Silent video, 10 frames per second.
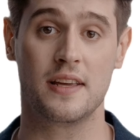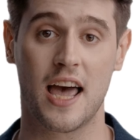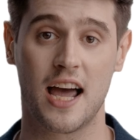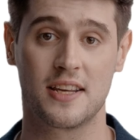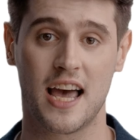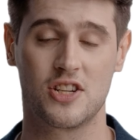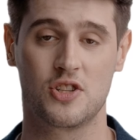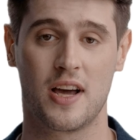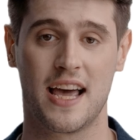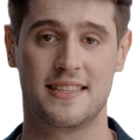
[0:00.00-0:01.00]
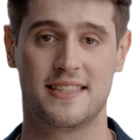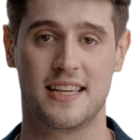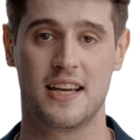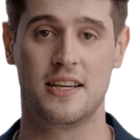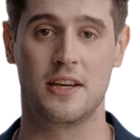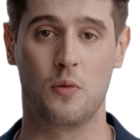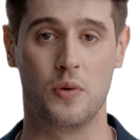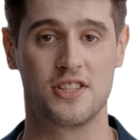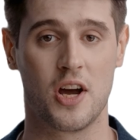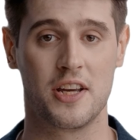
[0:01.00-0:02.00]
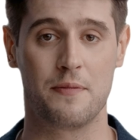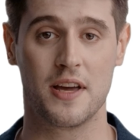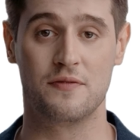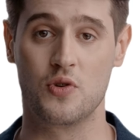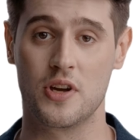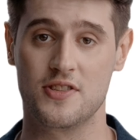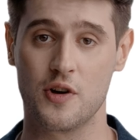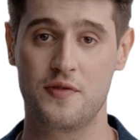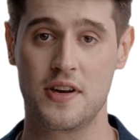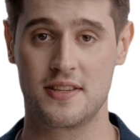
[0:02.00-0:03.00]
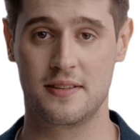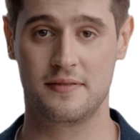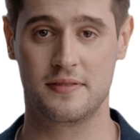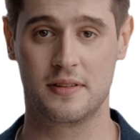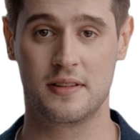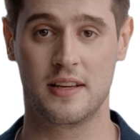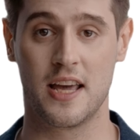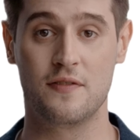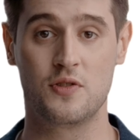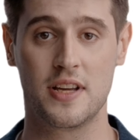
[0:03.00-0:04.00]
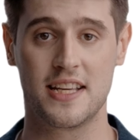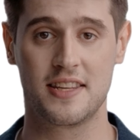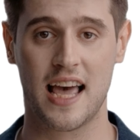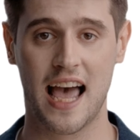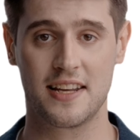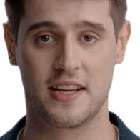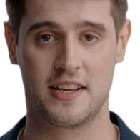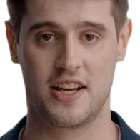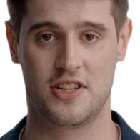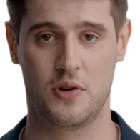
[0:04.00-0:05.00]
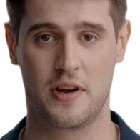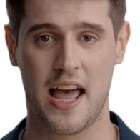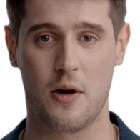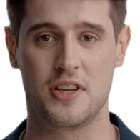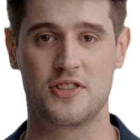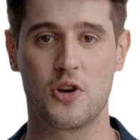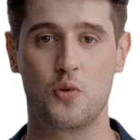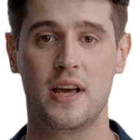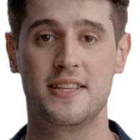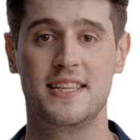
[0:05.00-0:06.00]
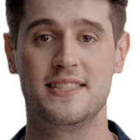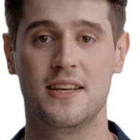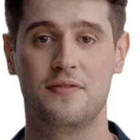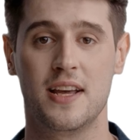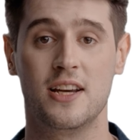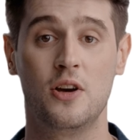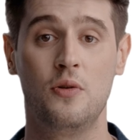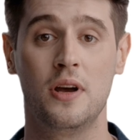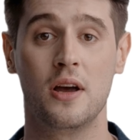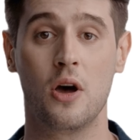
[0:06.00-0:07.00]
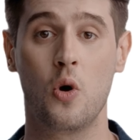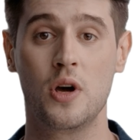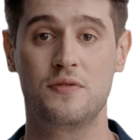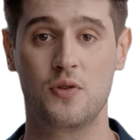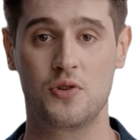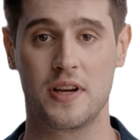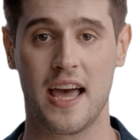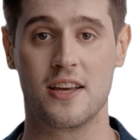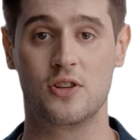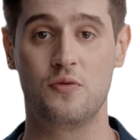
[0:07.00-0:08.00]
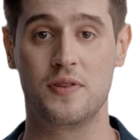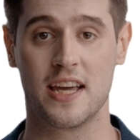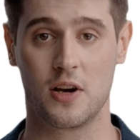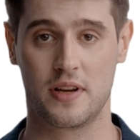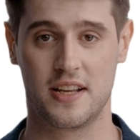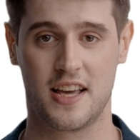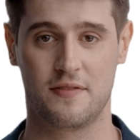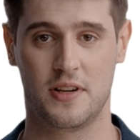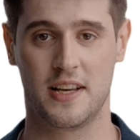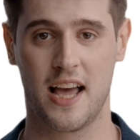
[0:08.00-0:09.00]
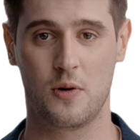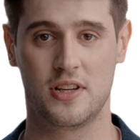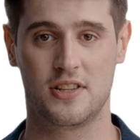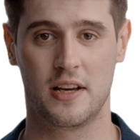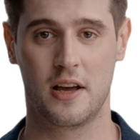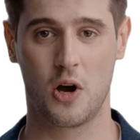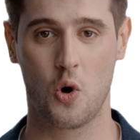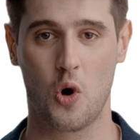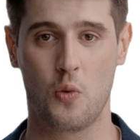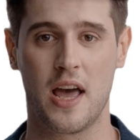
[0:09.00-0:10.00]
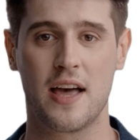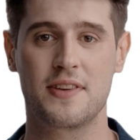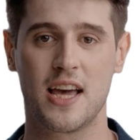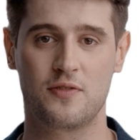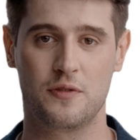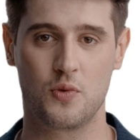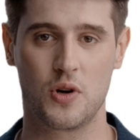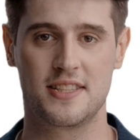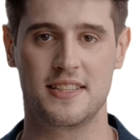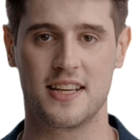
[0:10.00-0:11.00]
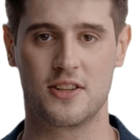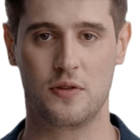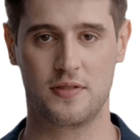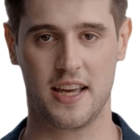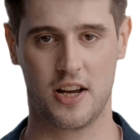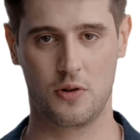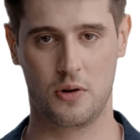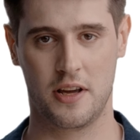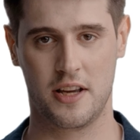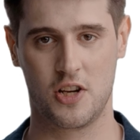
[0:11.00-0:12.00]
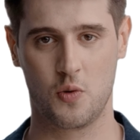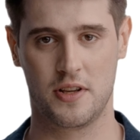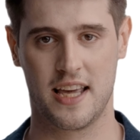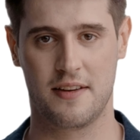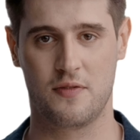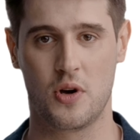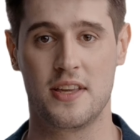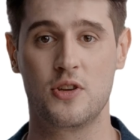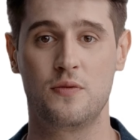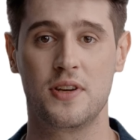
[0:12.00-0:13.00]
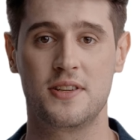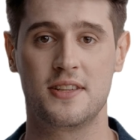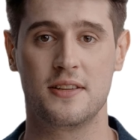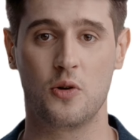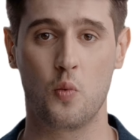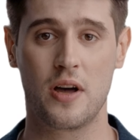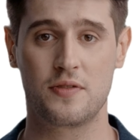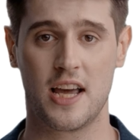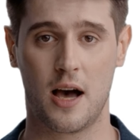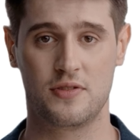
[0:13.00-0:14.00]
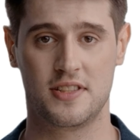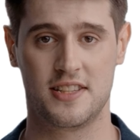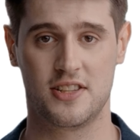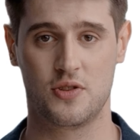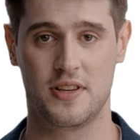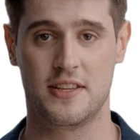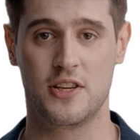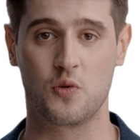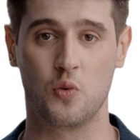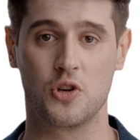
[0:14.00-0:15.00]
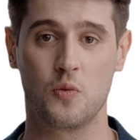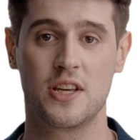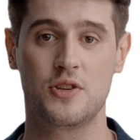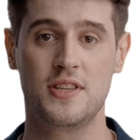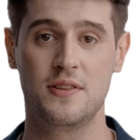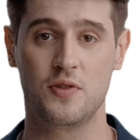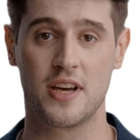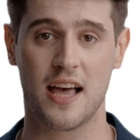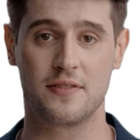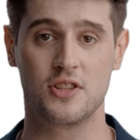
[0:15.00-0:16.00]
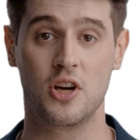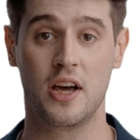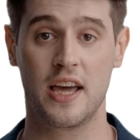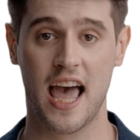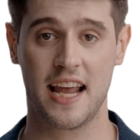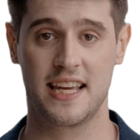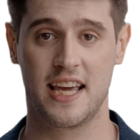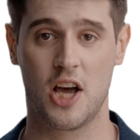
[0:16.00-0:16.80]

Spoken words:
At Lecture 18, we talked about voiceovers. If you need to add an additional language to your existing video, or if you create a new video in a different language, or will have different voices at your video, you will need voiceovers. One of the options is using the tool you are using for an avatar, and it can